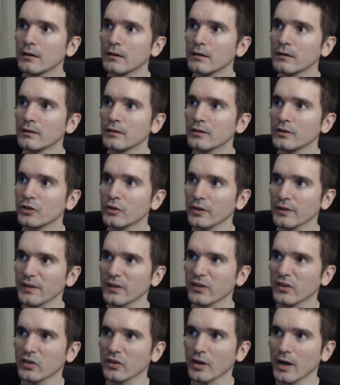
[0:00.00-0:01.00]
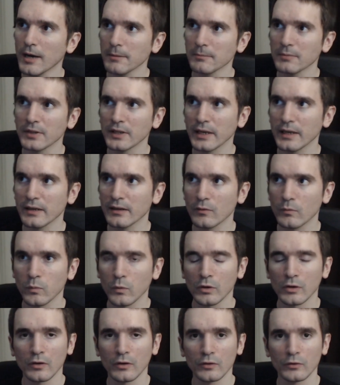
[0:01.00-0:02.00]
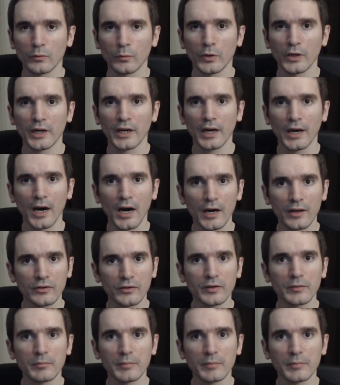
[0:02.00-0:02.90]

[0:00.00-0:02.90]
you're in this complicated world where 100